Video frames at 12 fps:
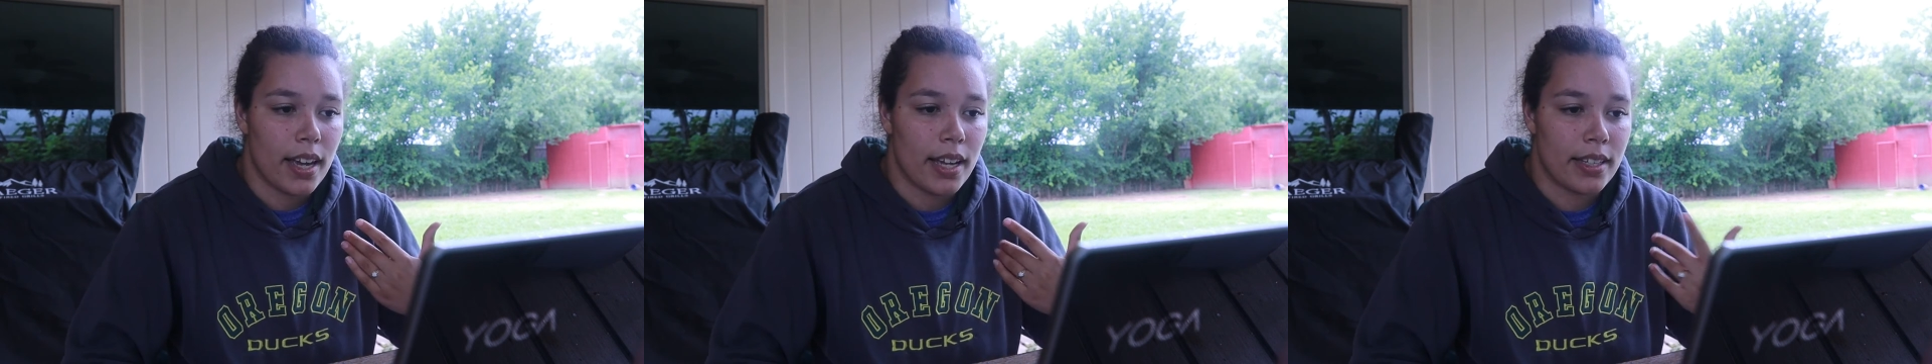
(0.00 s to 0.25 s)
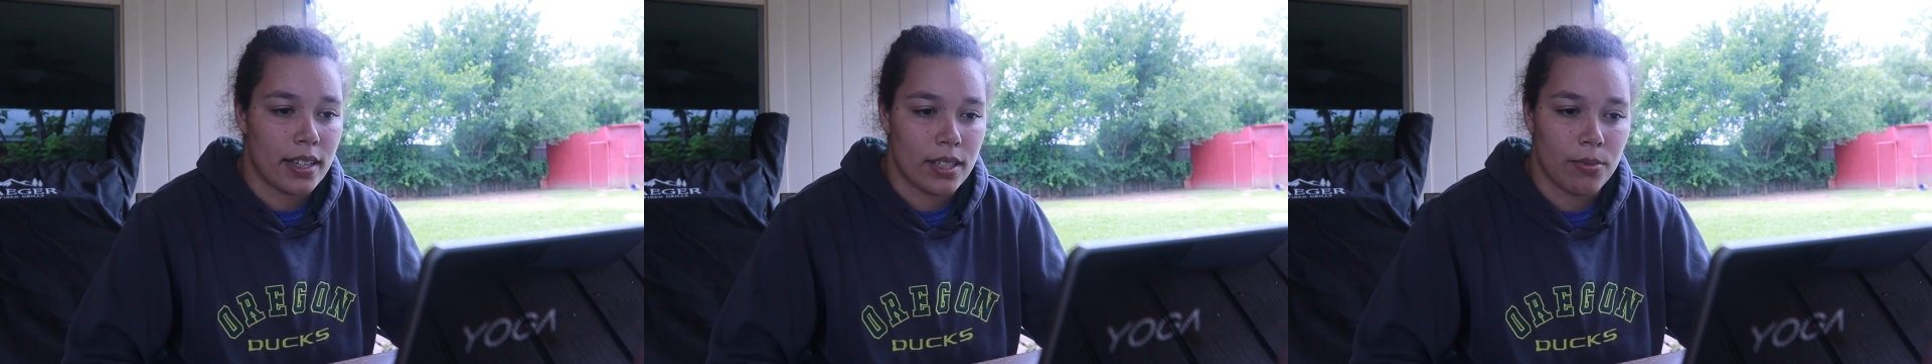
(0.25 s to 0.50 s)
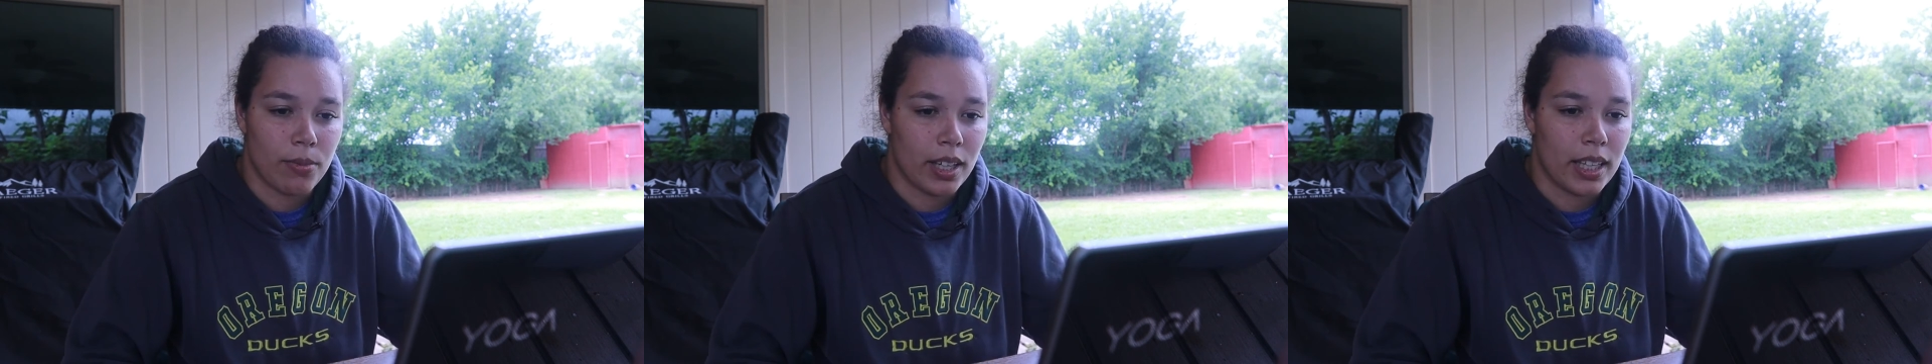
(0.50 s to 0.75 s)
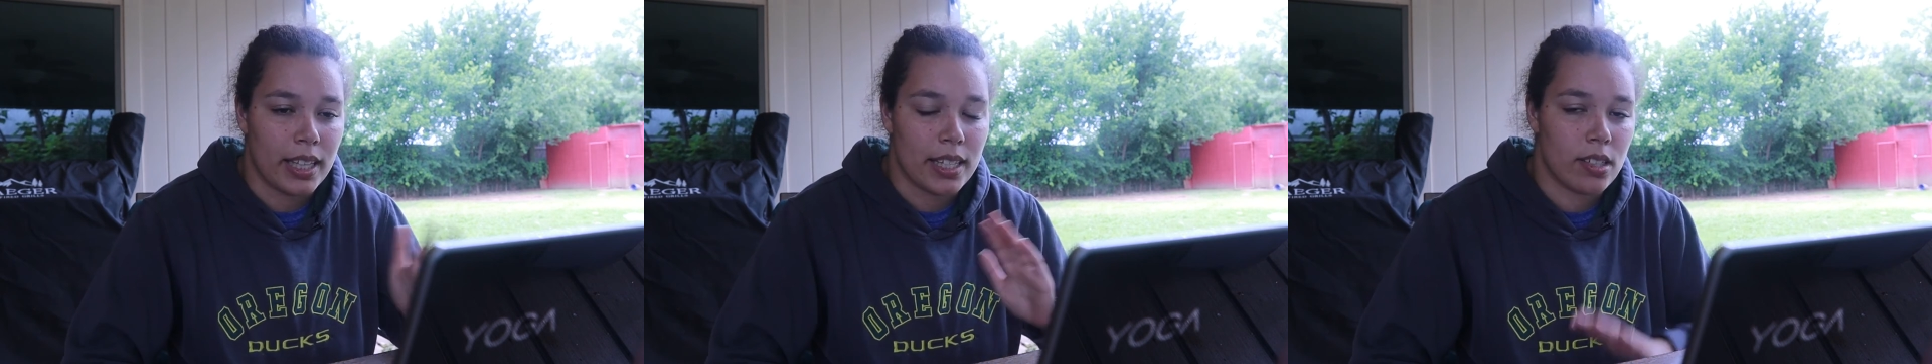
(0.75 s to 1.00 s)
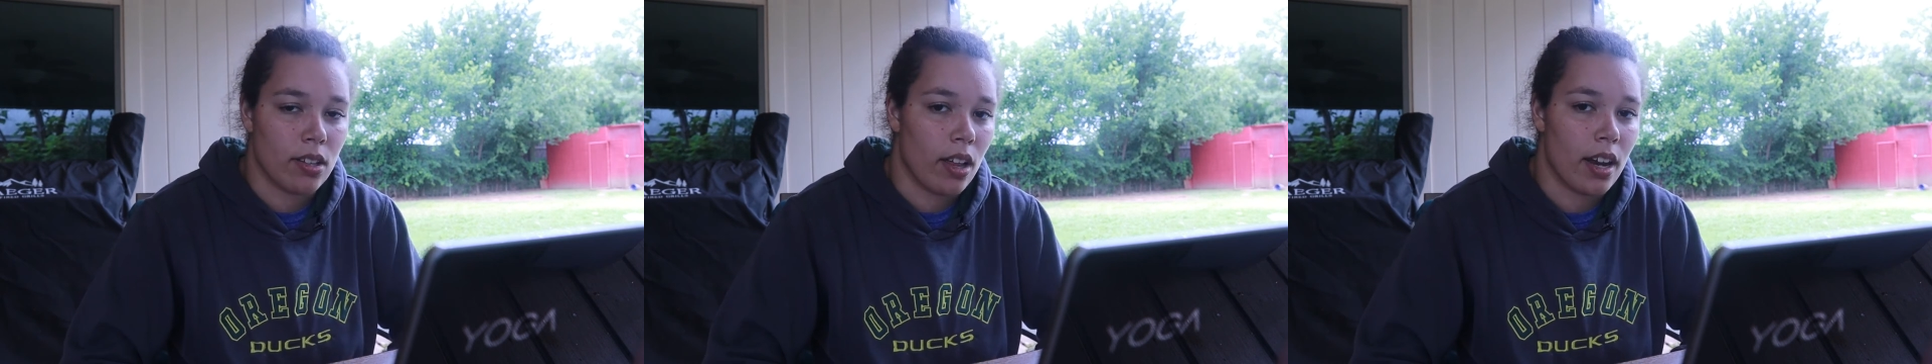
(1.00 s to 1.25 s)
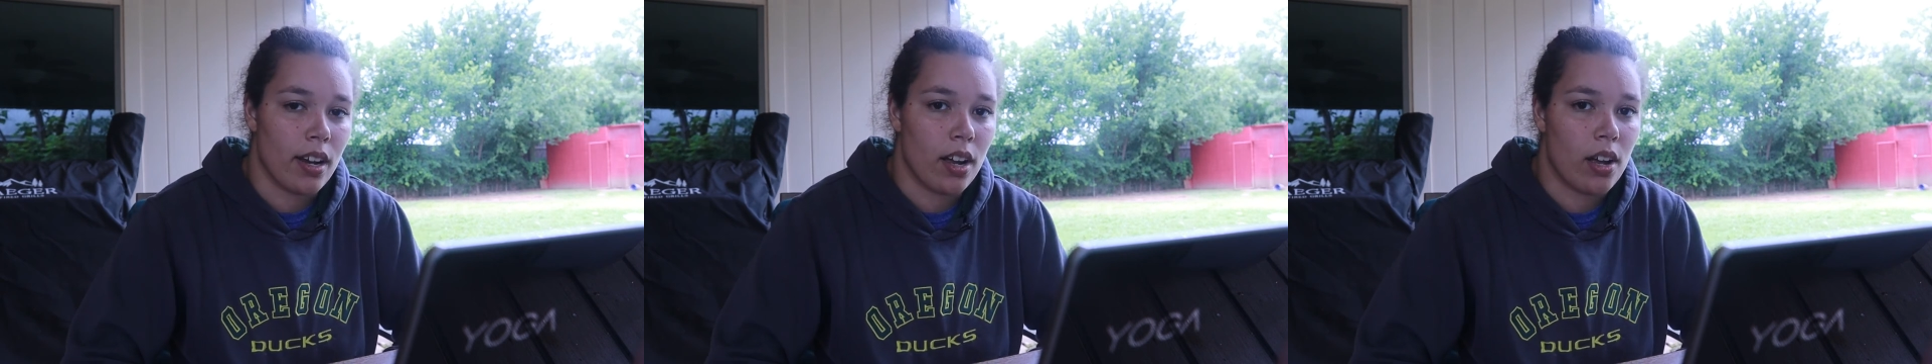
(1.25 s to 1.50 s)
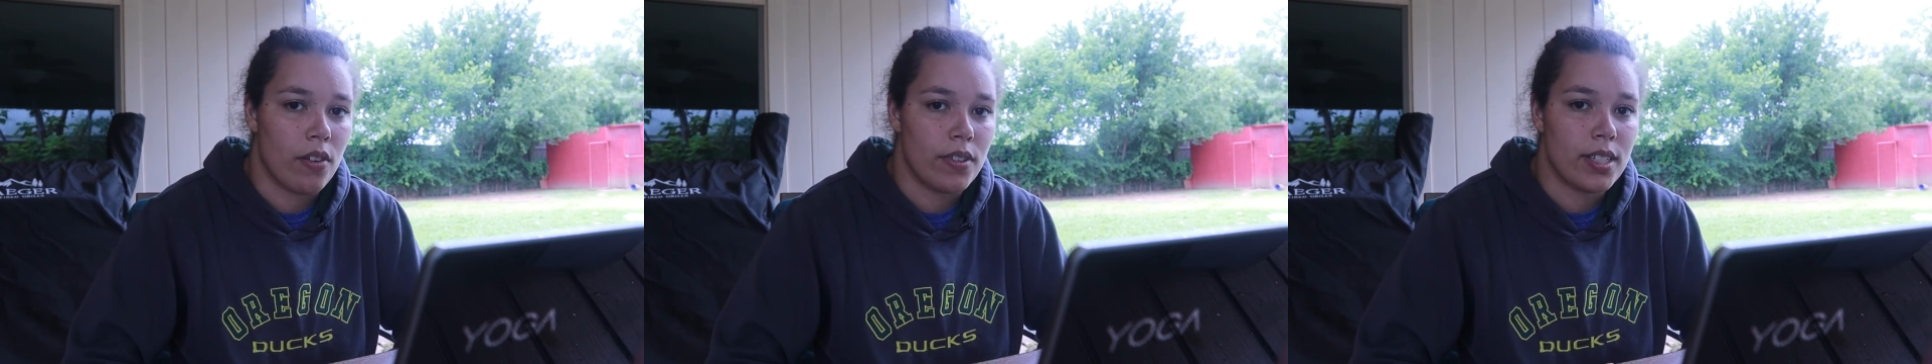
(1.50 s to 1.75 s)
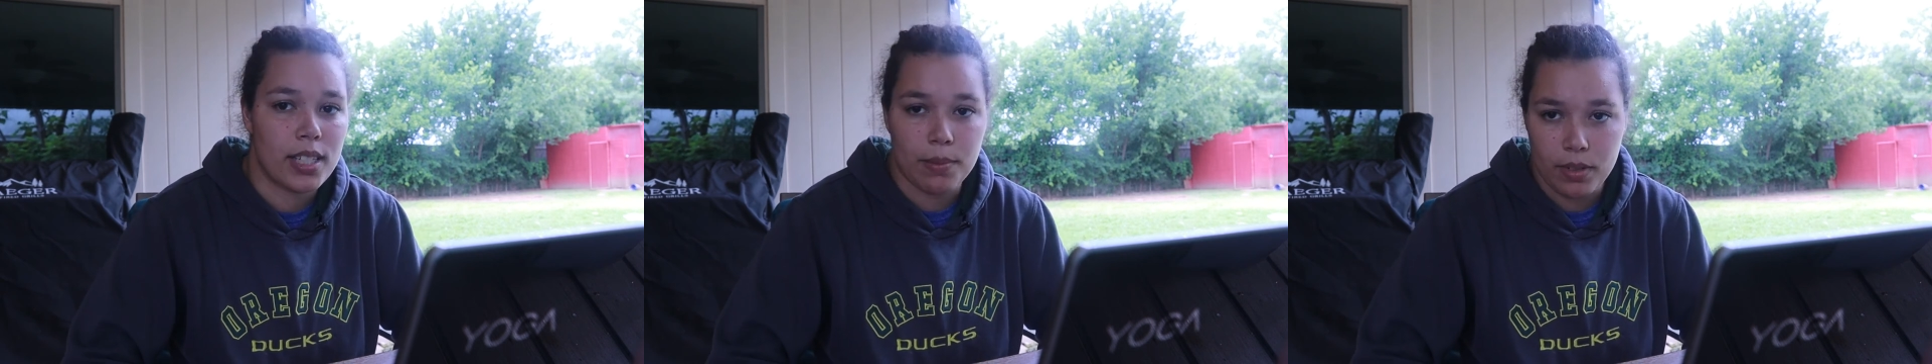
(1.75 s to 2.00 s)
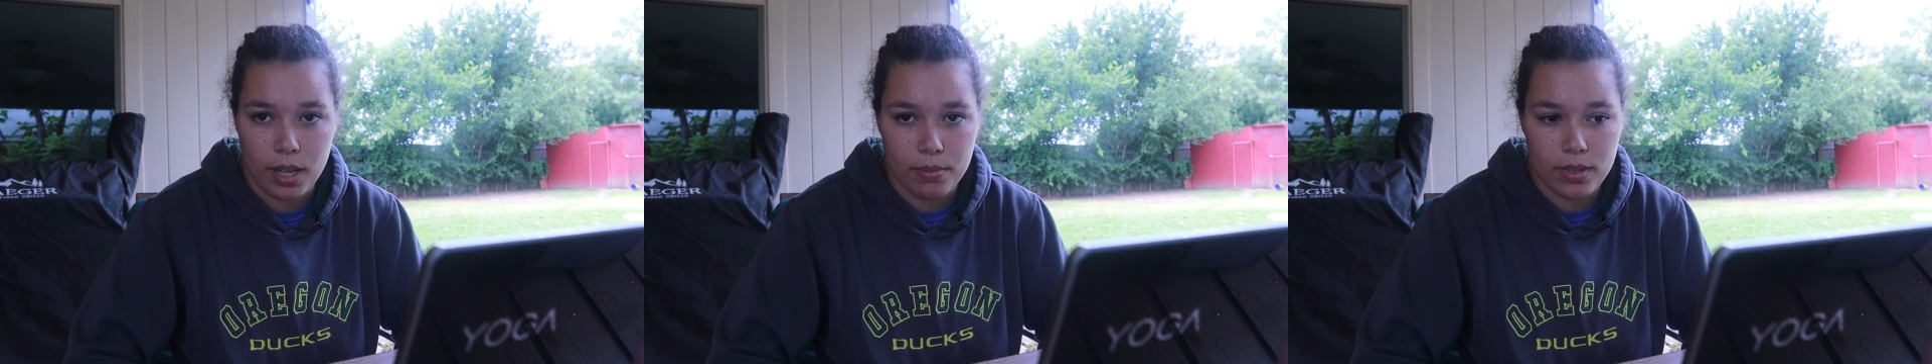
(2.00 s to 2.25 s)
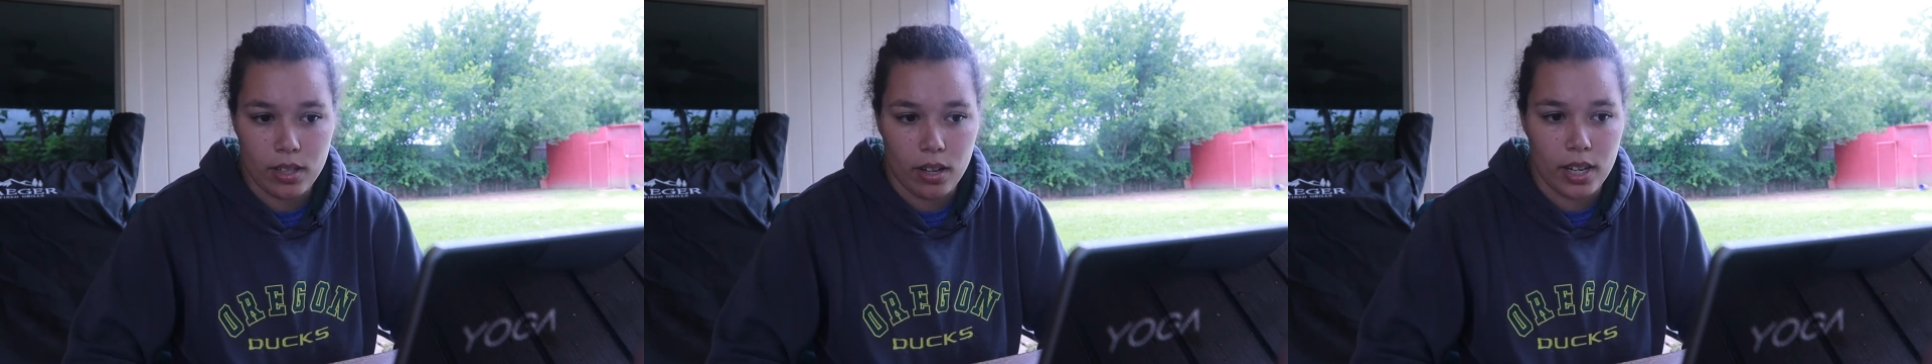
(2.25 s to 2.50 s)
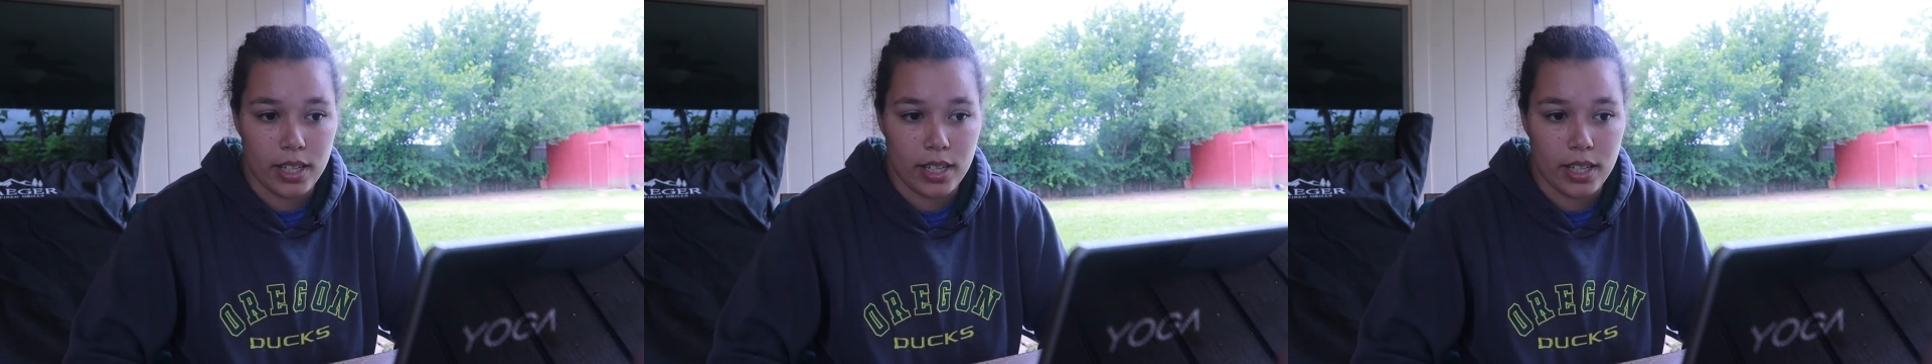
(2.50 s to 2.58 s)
it doesn't really list a lot of symptoms.